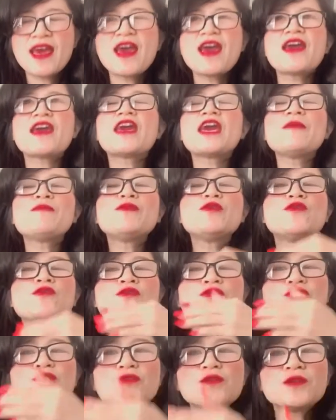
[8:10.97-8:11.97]
If you
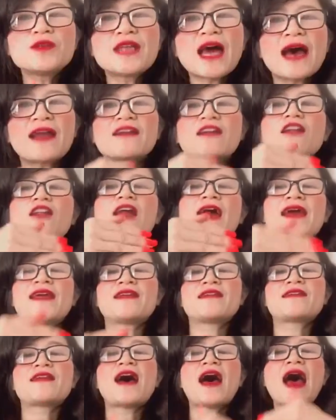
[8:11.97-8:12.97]
do that
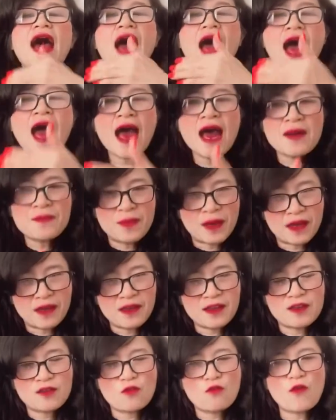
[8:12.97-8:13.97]
like the
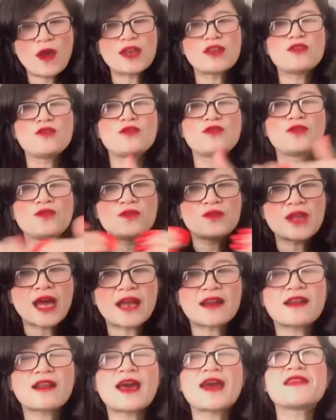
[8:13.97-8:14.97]
habit, when you do
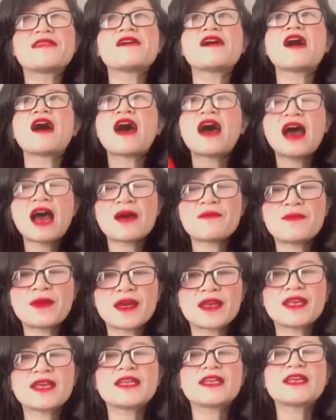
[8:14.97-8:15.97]
that like the
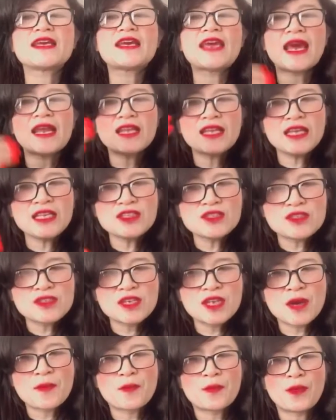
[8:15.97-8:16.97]
habit, it get into
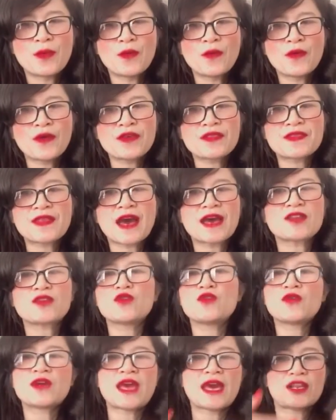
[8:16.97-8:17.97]
the point that
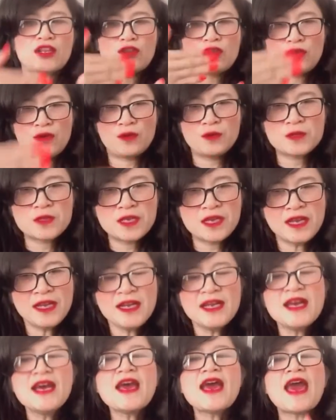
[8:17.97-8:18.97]
you get used to it
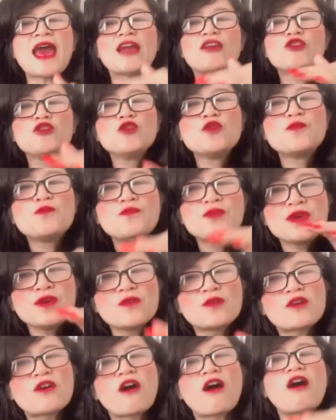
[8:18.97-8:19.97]
and you
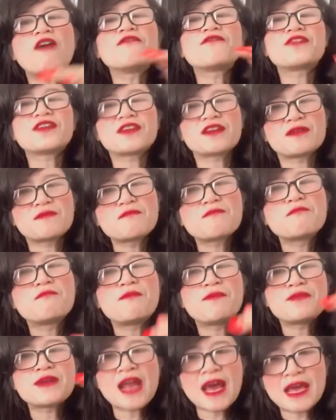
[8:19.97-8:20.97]
build confidence
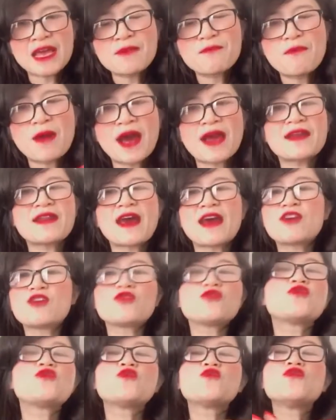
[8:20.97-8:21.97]
day by day.
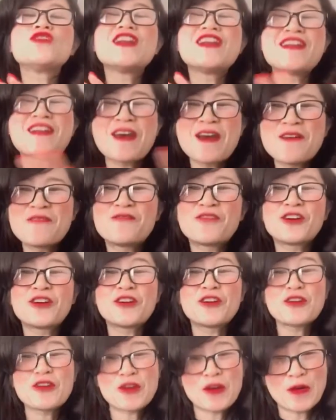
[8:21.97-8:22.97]
You
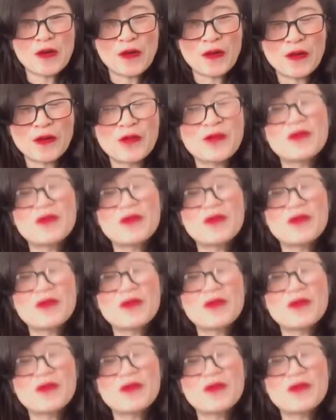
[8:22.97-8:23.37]
never know.